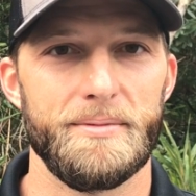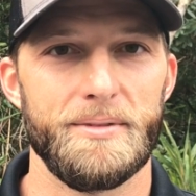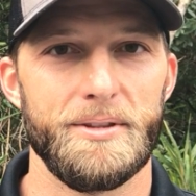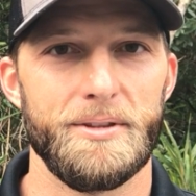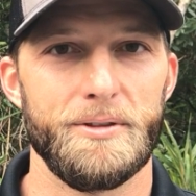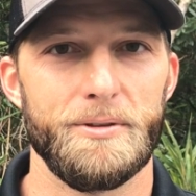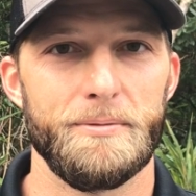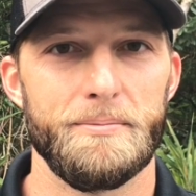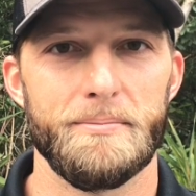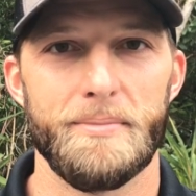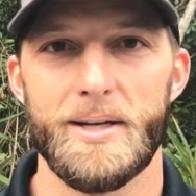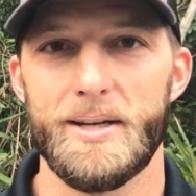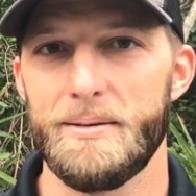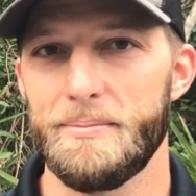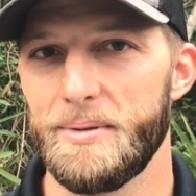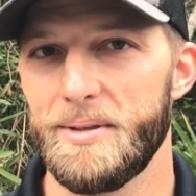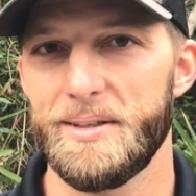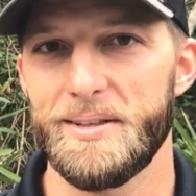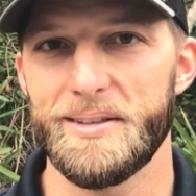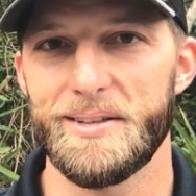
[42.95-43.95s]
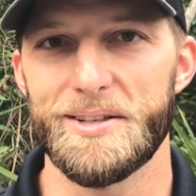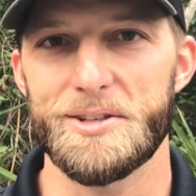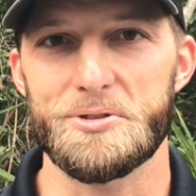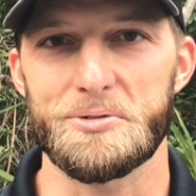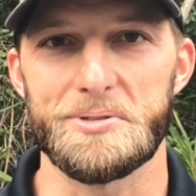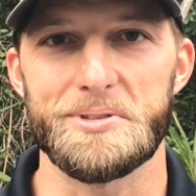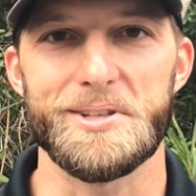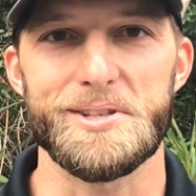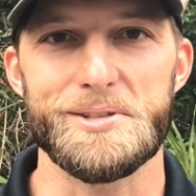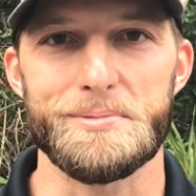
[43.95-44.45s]
you may be
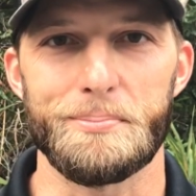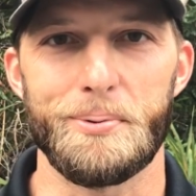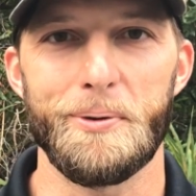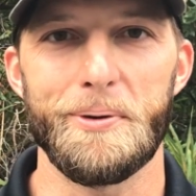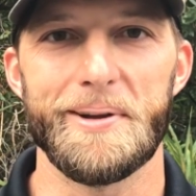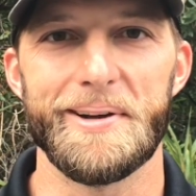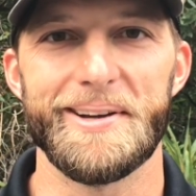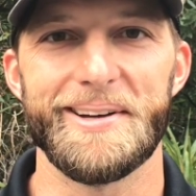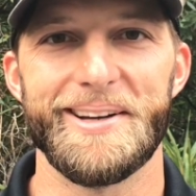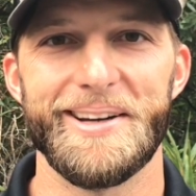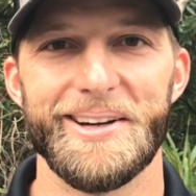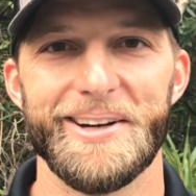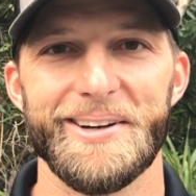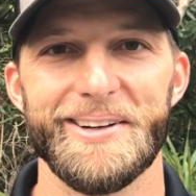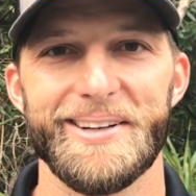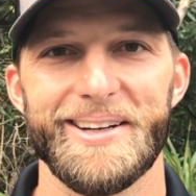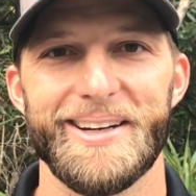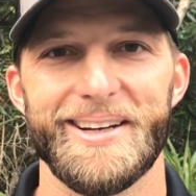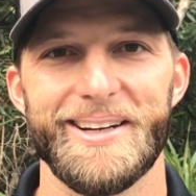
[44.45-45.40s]
initially disappointed here